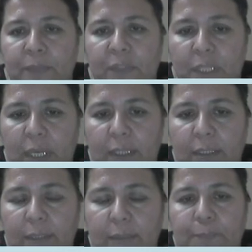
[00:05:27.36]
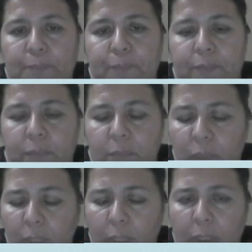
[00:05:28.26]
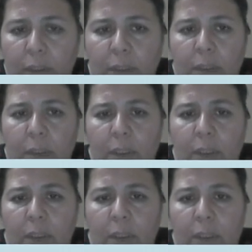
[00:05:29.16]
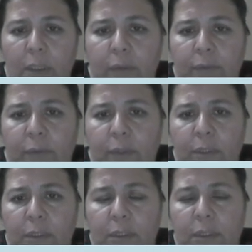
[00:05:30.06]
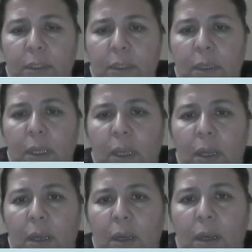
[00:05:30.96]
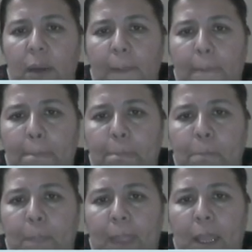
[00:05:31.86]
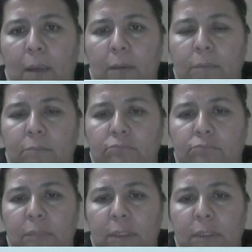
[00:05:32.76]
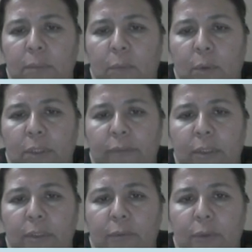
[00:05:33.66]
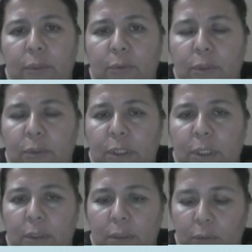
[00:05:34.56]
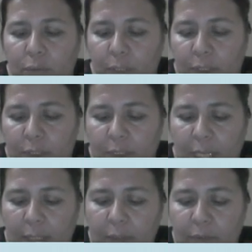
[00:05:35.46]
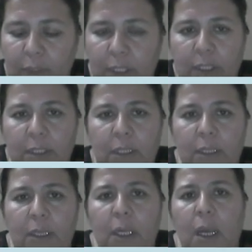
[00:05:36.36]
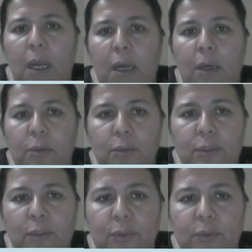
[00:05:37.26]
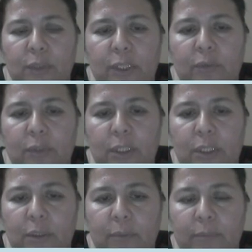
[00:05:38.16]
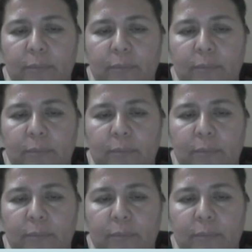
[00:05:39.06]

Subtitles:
text. And if it's um, more difficult for you, you can read attentively the rules which were given here.